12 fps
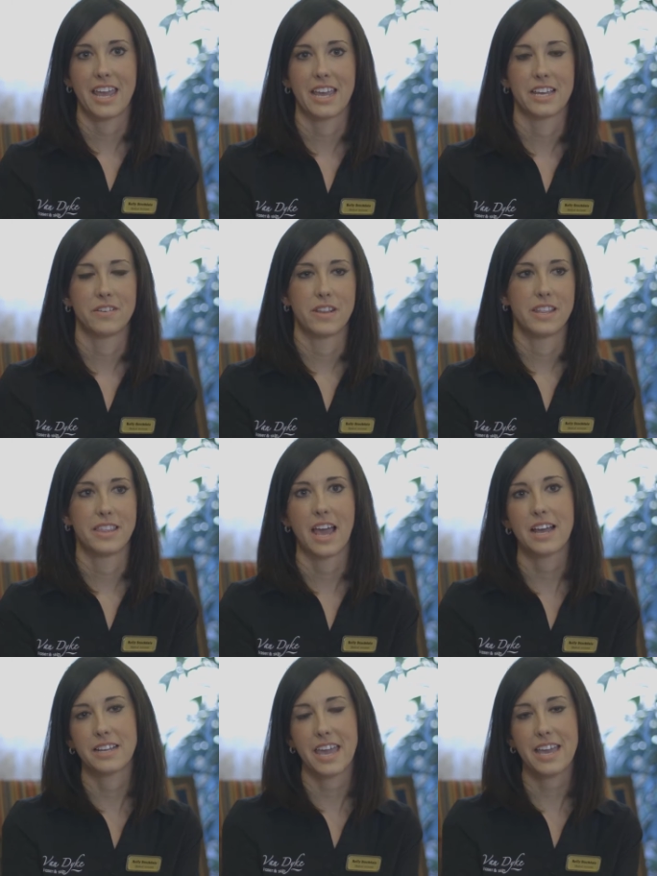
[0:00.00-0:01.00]
And in
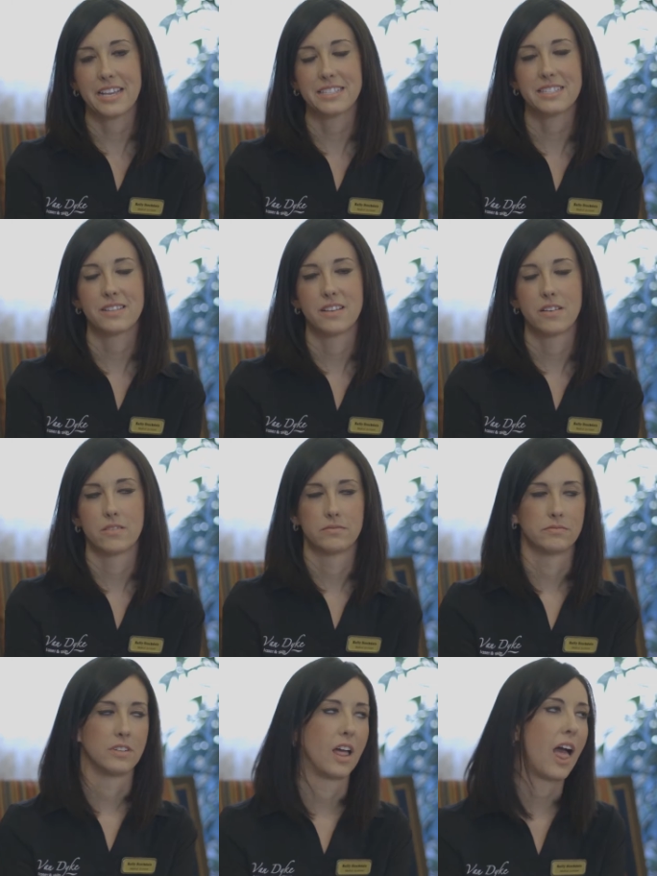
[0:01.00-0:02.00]
that case,
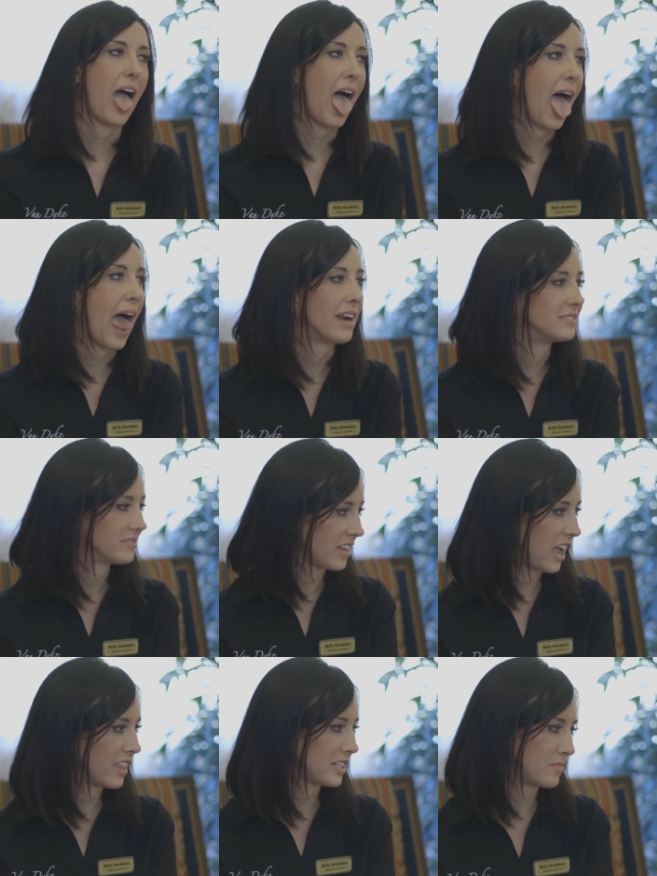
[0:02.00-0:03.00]
ah,
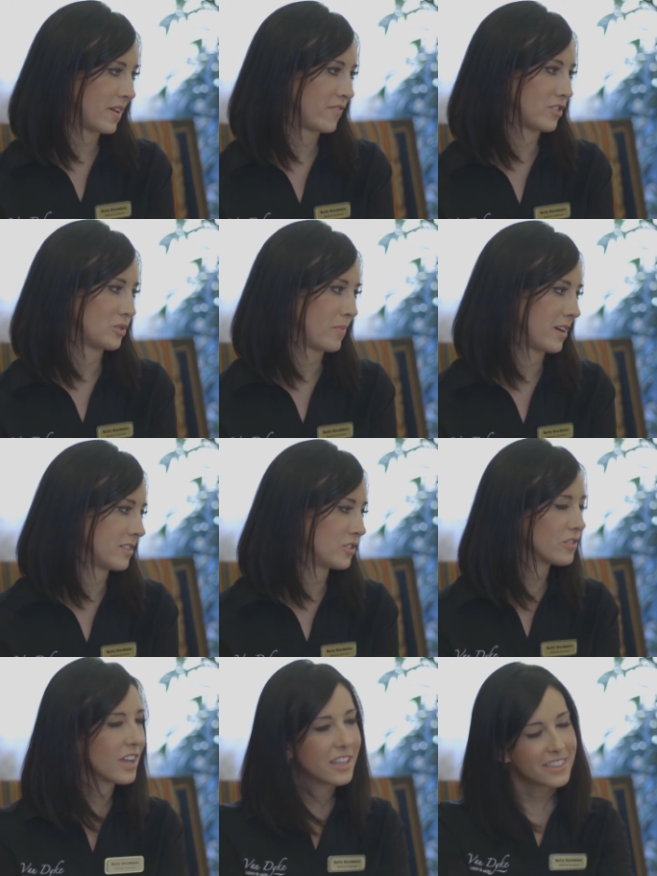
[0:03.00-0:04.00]
I like my first part,
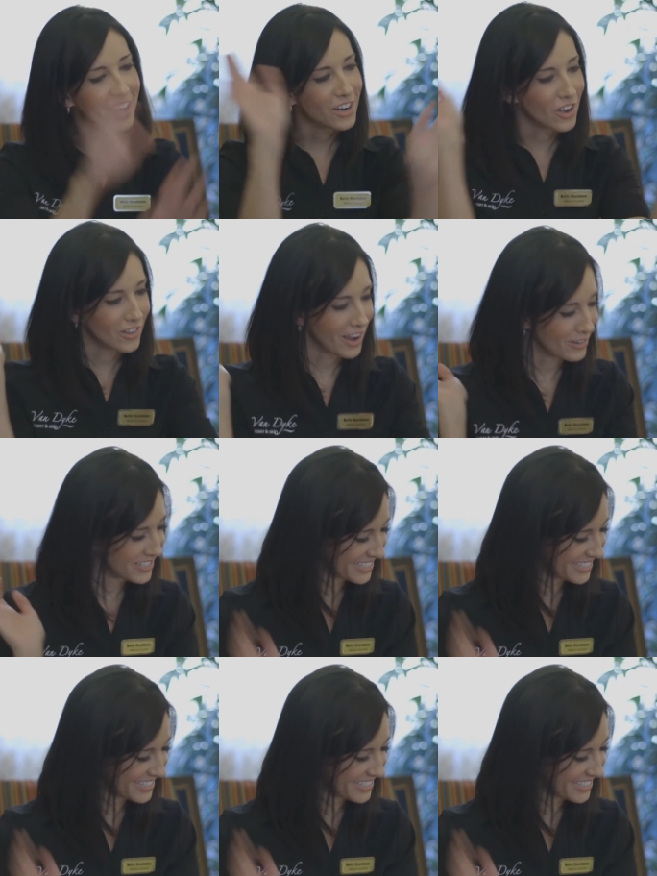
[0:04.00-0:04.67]
so cut that all out.